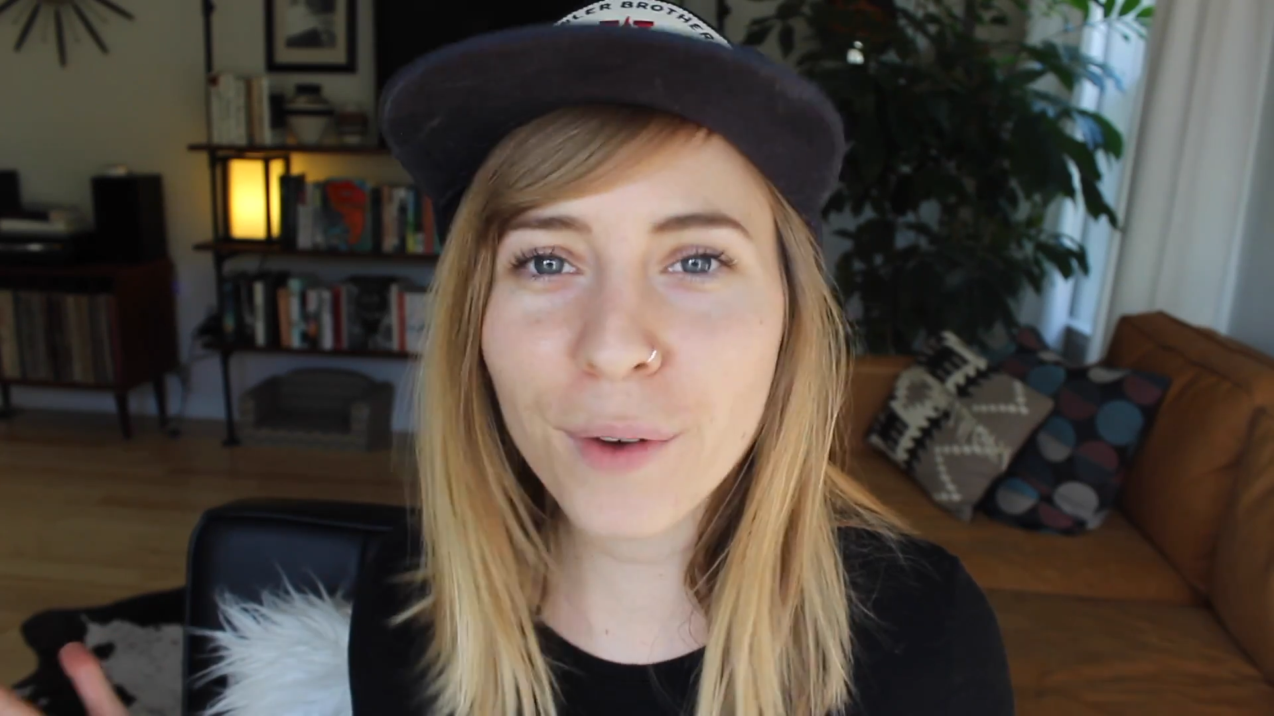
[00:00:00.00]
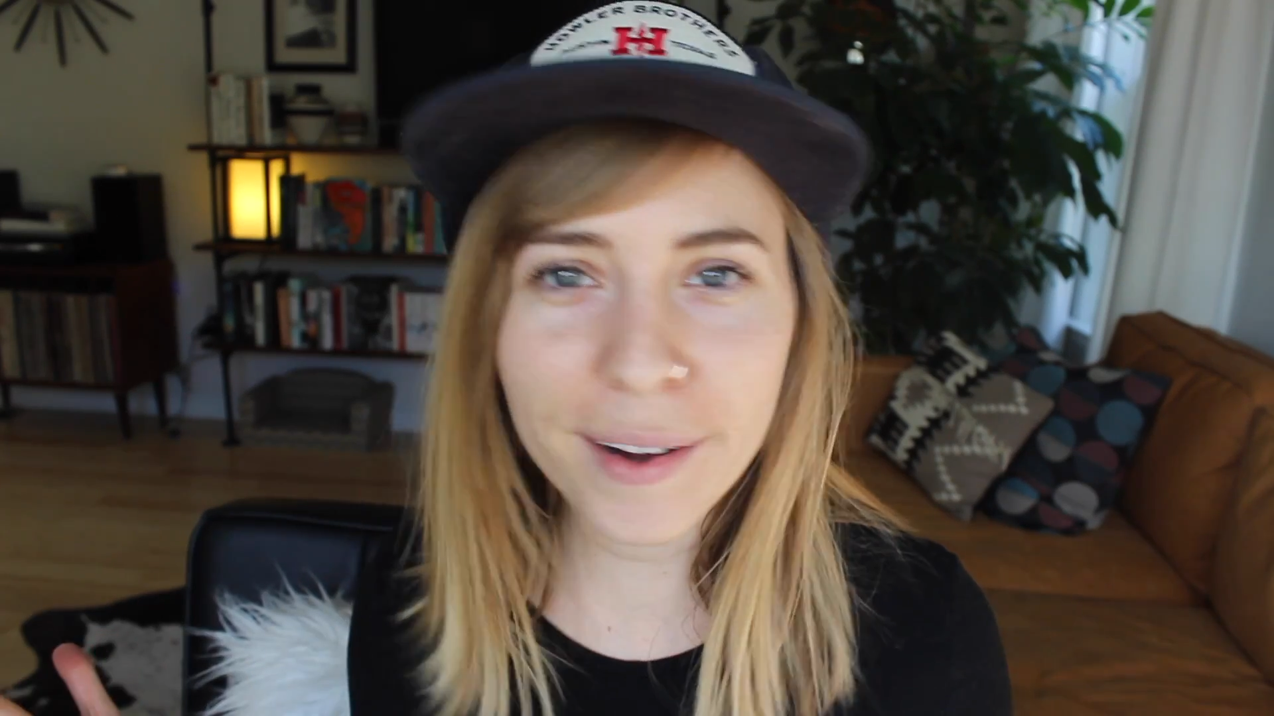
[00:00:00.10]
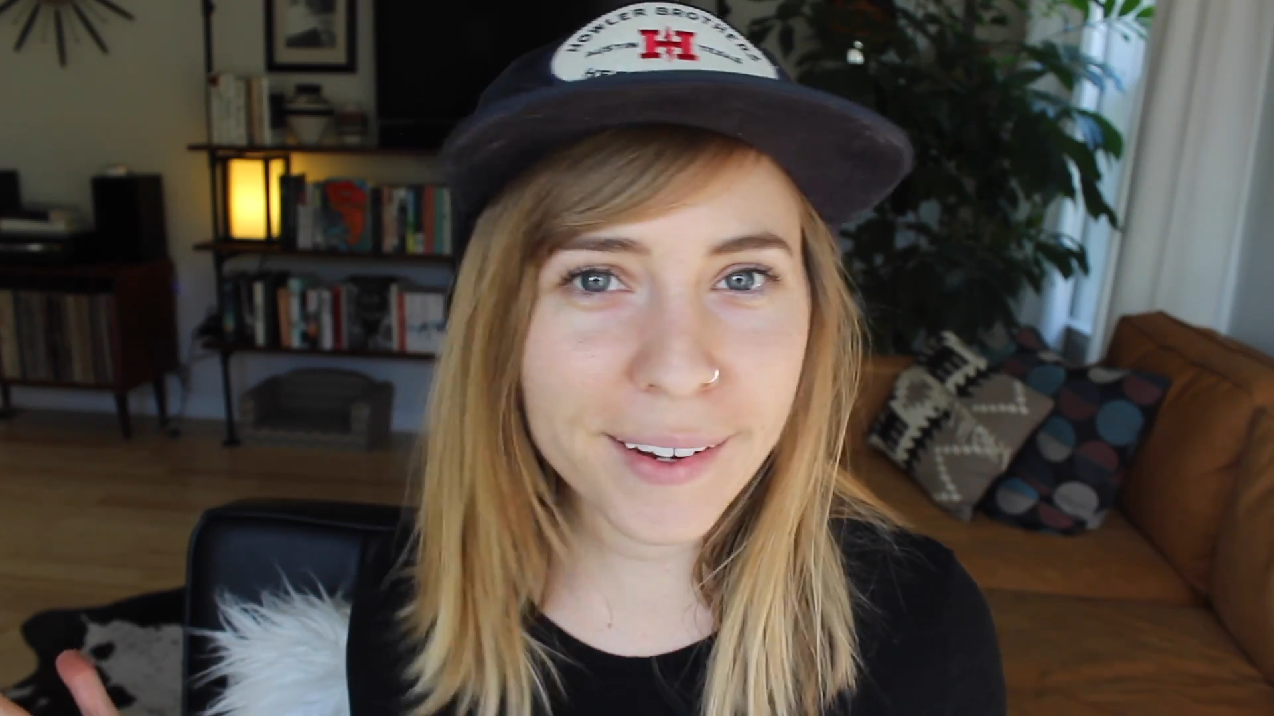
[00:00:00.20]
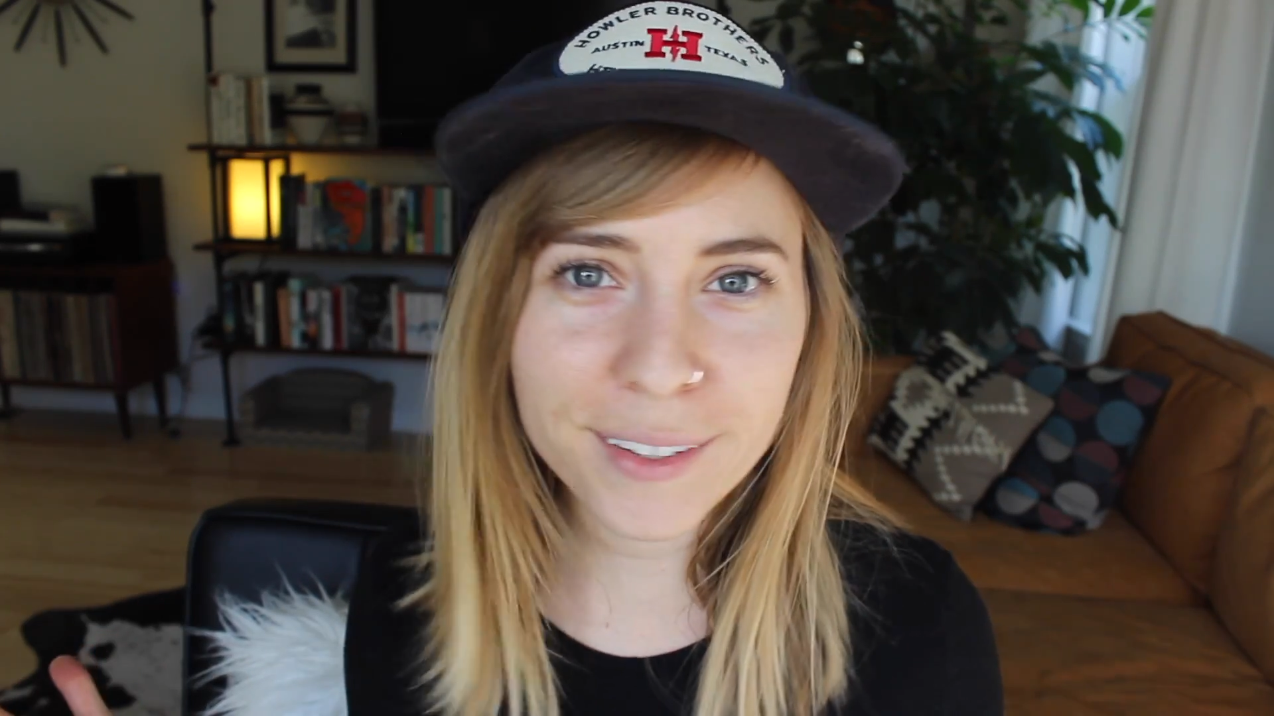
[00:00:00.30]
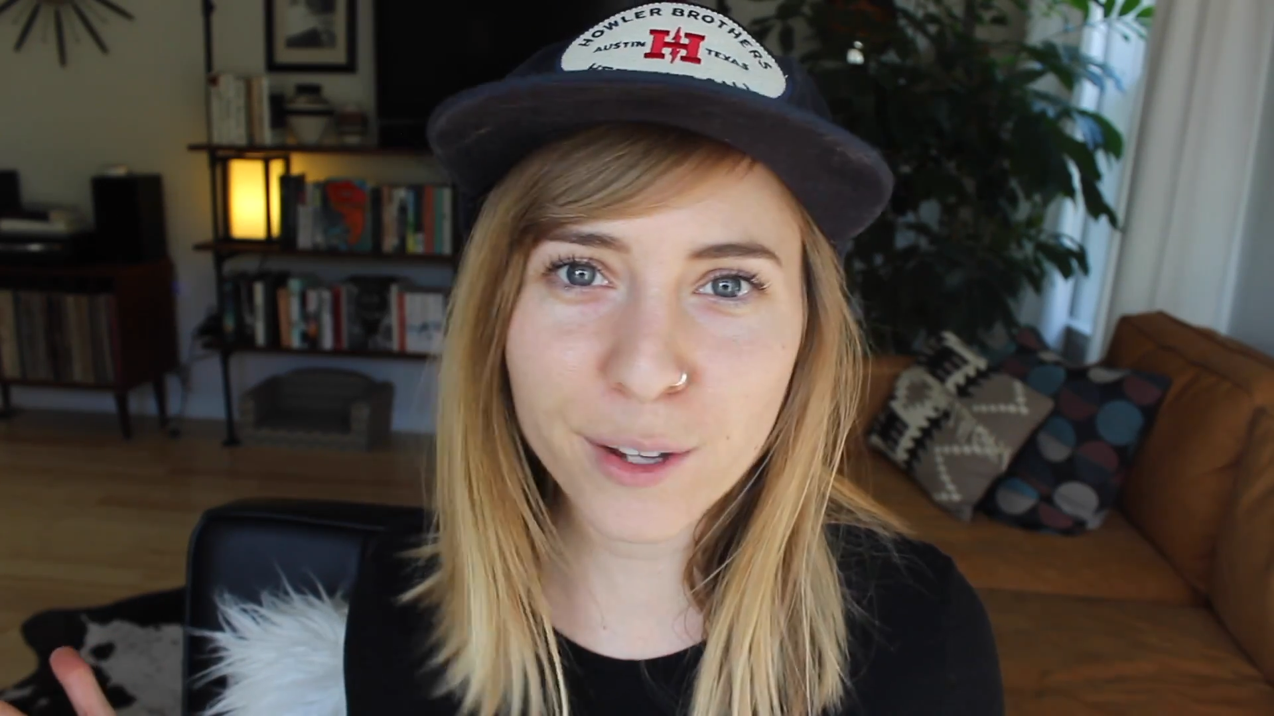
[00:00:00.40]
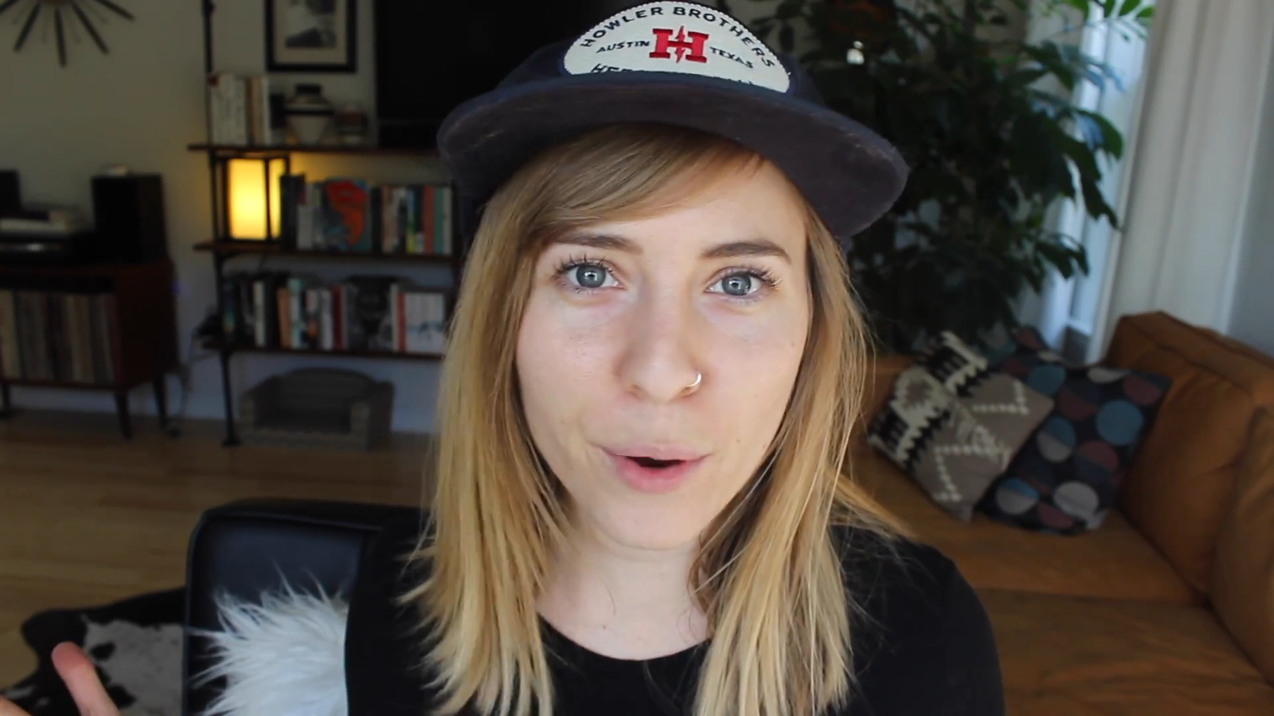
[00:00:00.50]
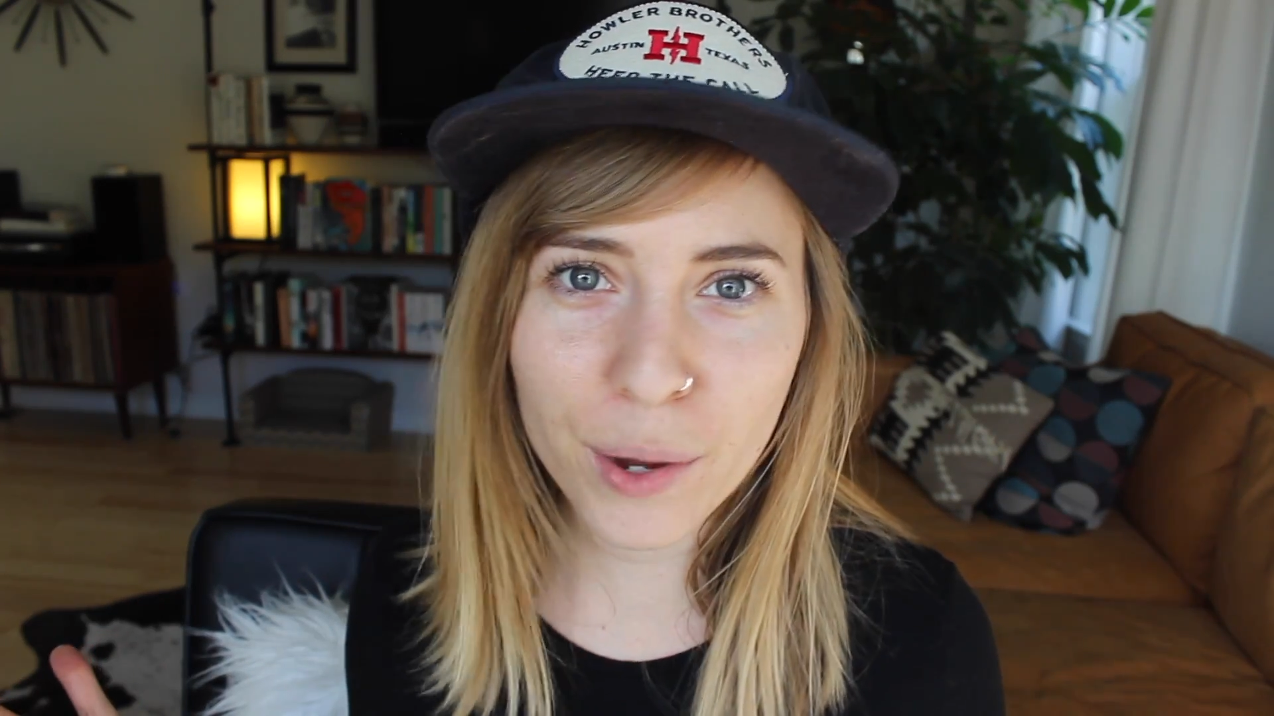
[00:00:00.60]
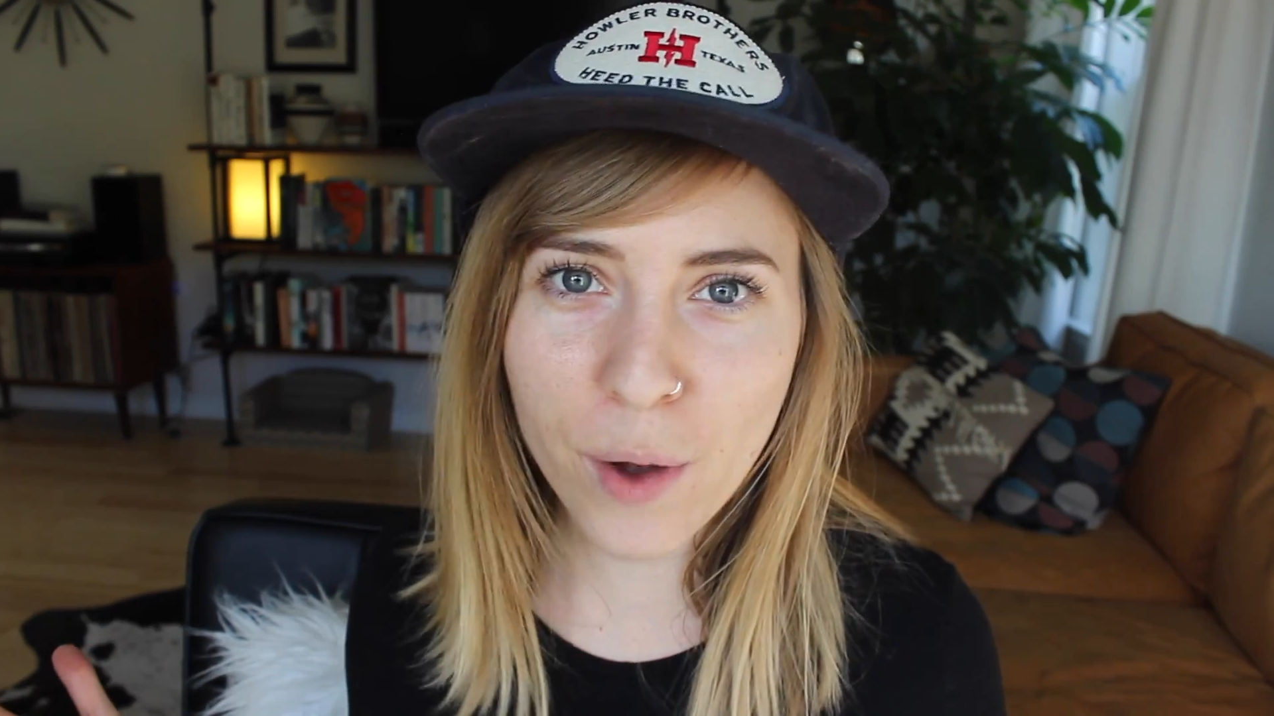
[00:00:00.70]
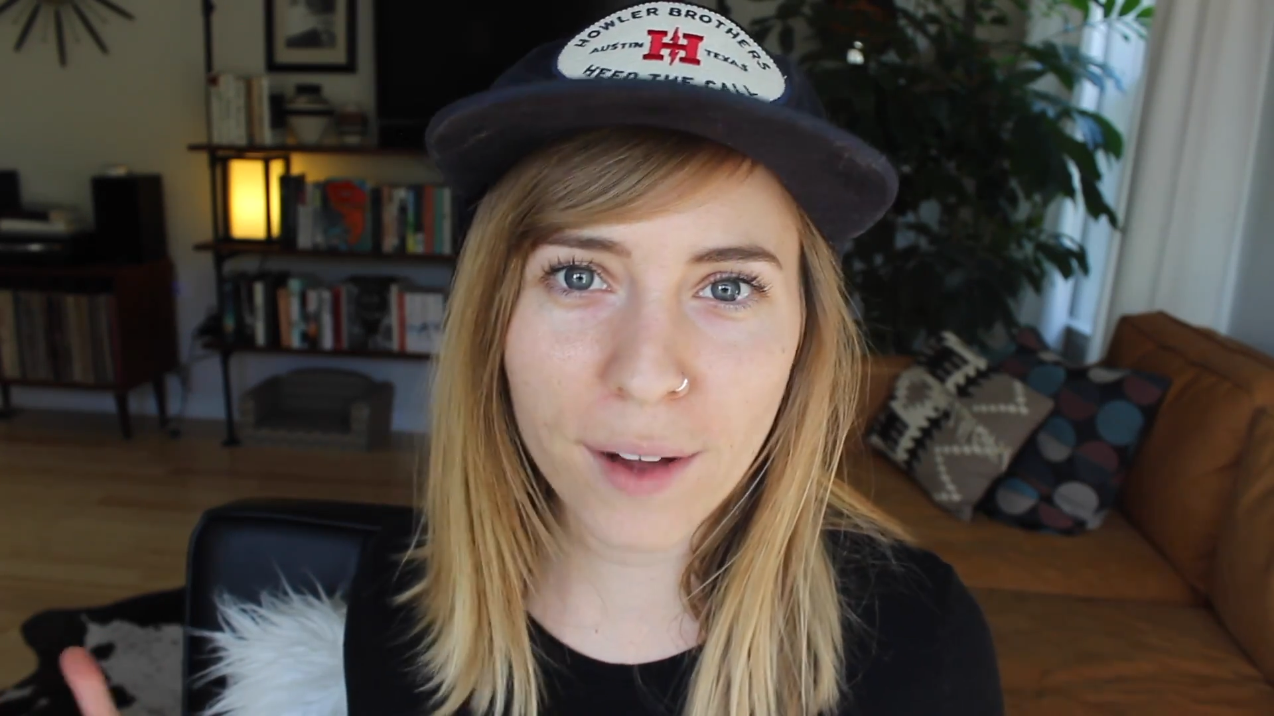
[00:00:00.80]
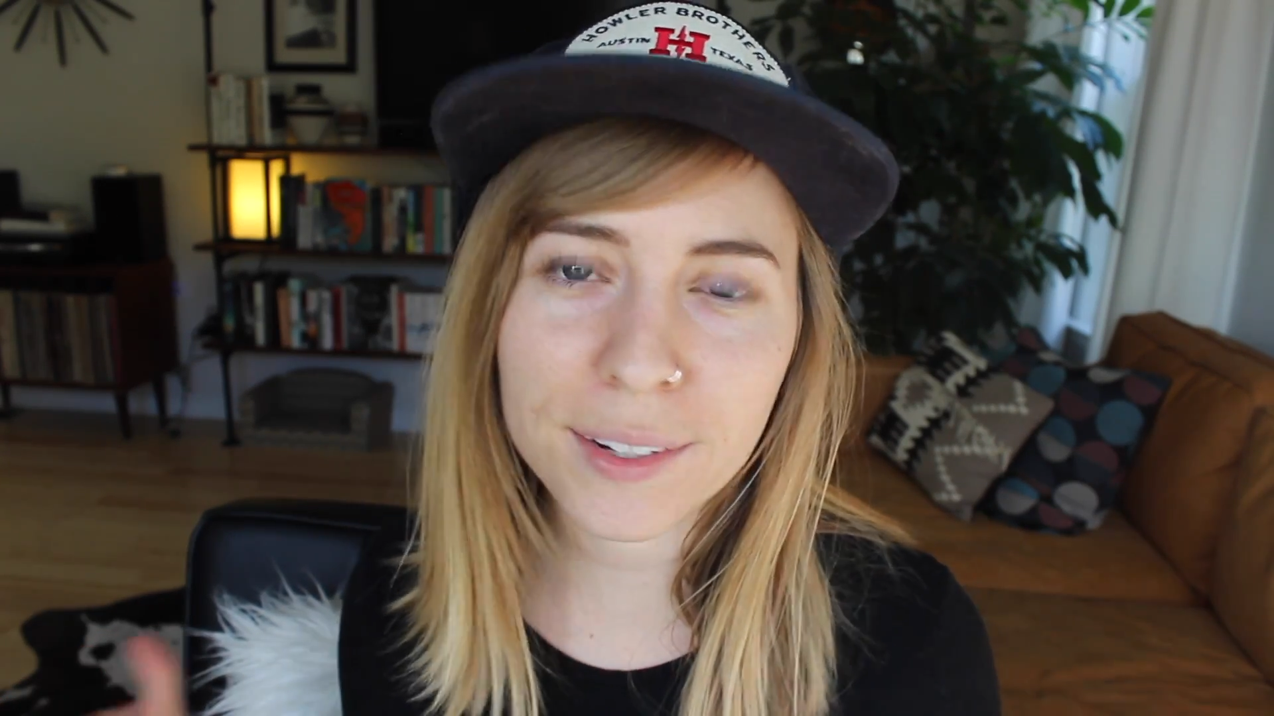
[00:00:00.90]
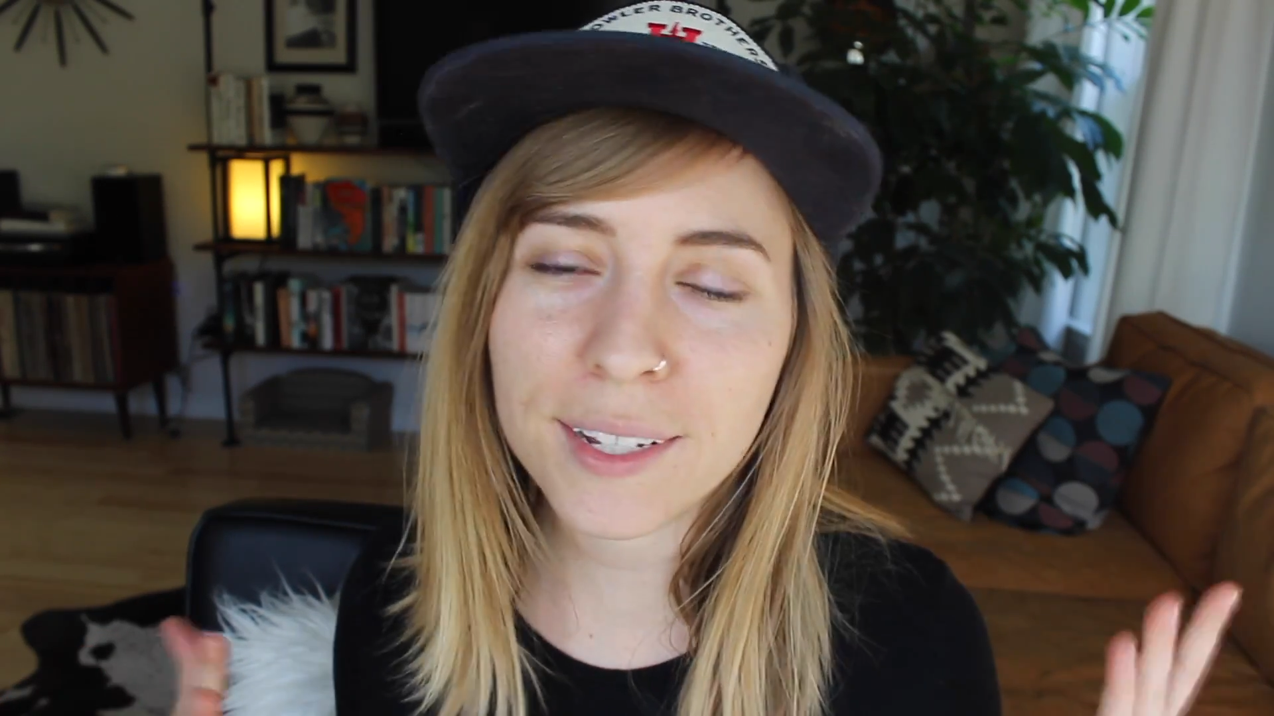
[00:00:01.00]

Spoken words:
writing is going well.